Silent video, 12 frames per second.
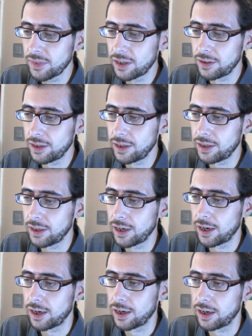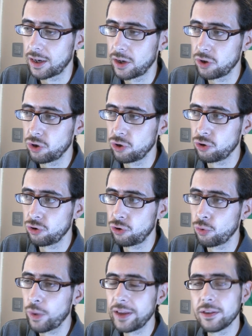the uh,
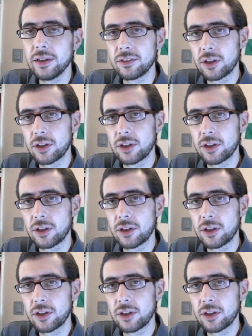the way that it's